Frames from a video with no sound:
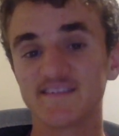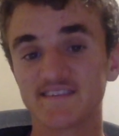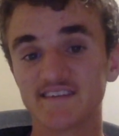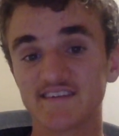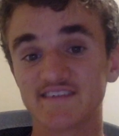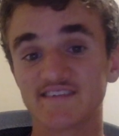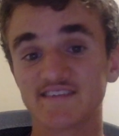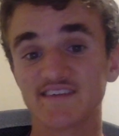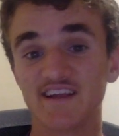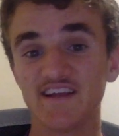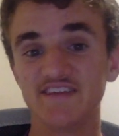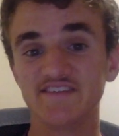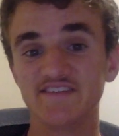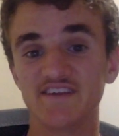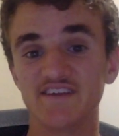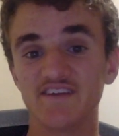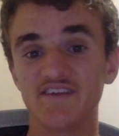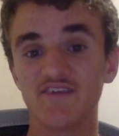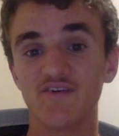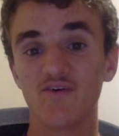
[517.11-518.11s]
this
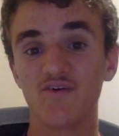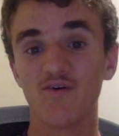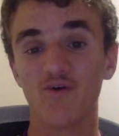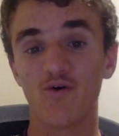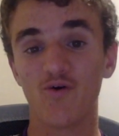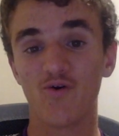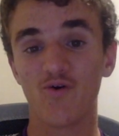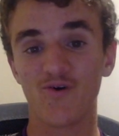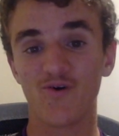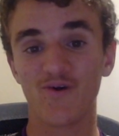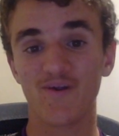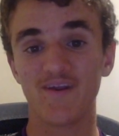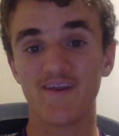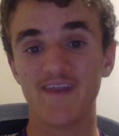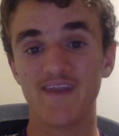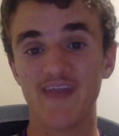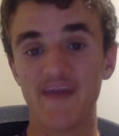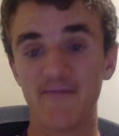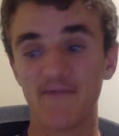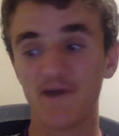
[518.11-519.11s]
season or
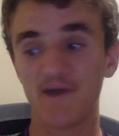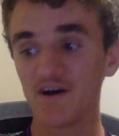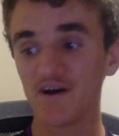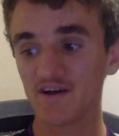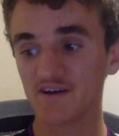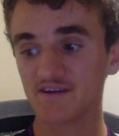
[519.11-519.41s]
never.